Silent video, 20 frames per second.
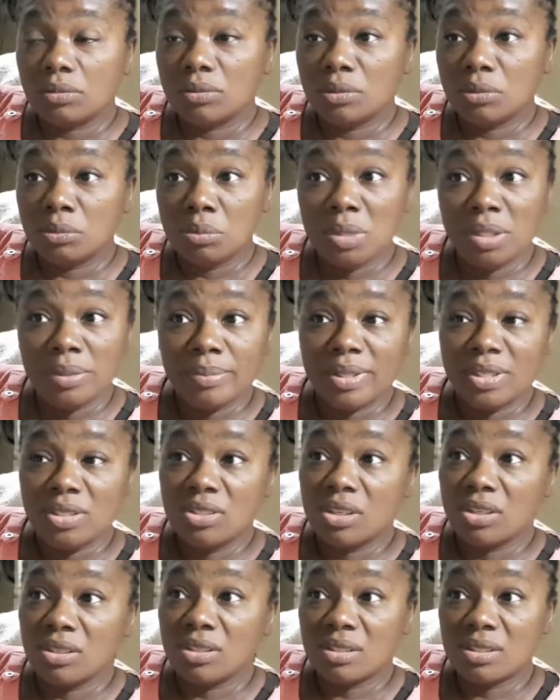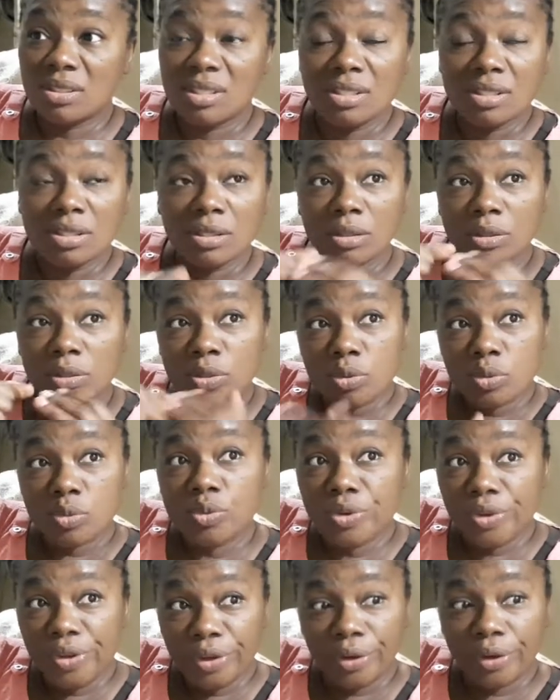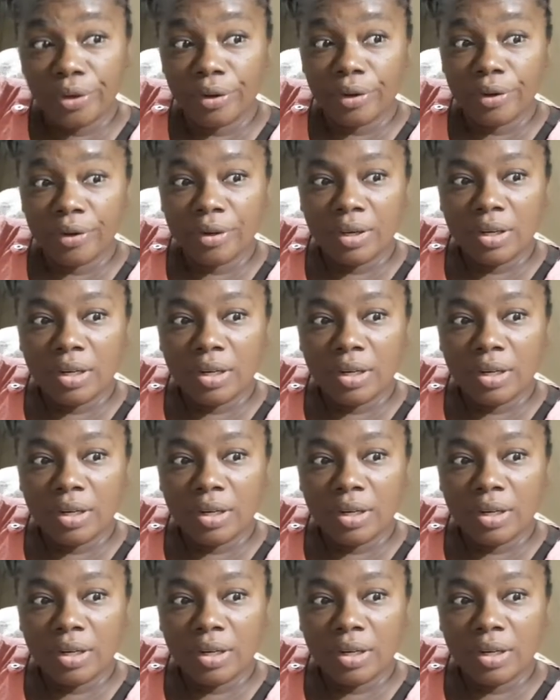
to maybe just in the new year